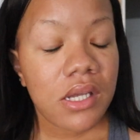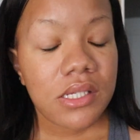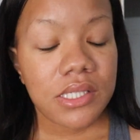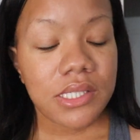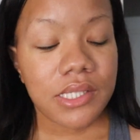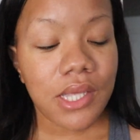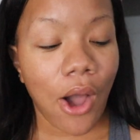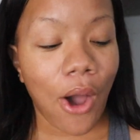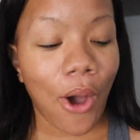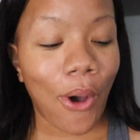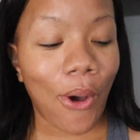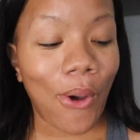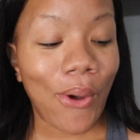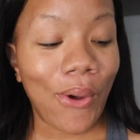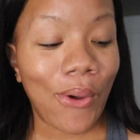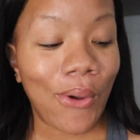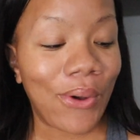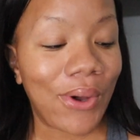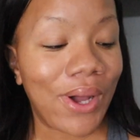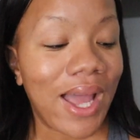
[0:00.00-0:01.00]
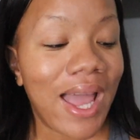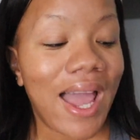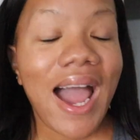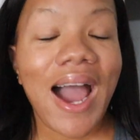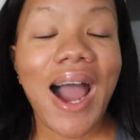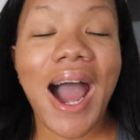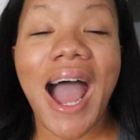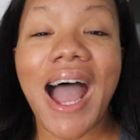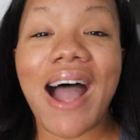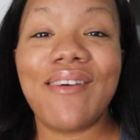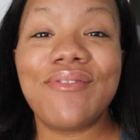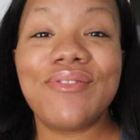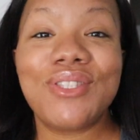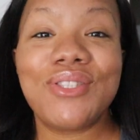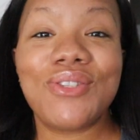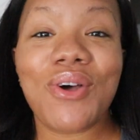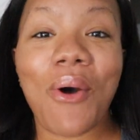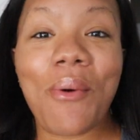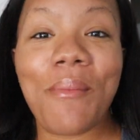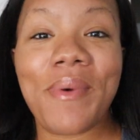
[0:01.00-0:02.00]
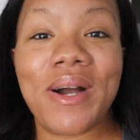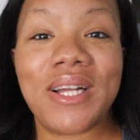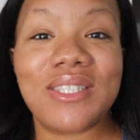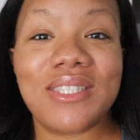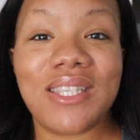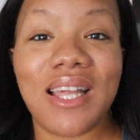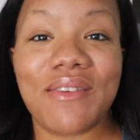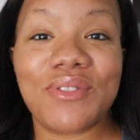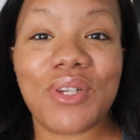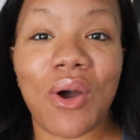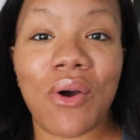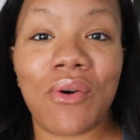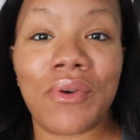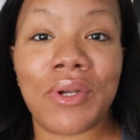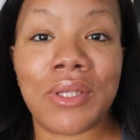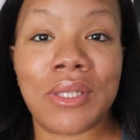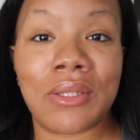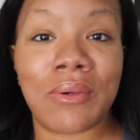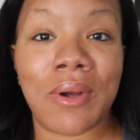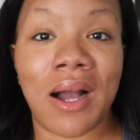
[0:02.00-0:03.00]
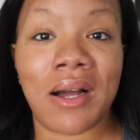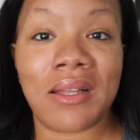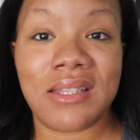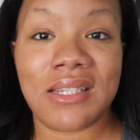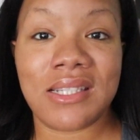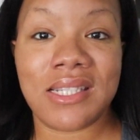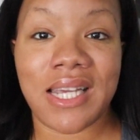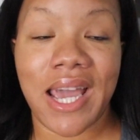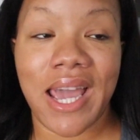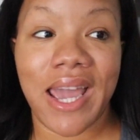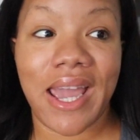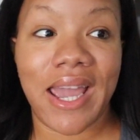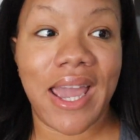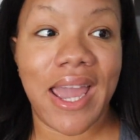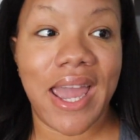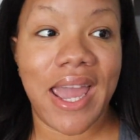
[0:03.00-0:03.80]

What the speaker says: So I have so much left over throughout the day.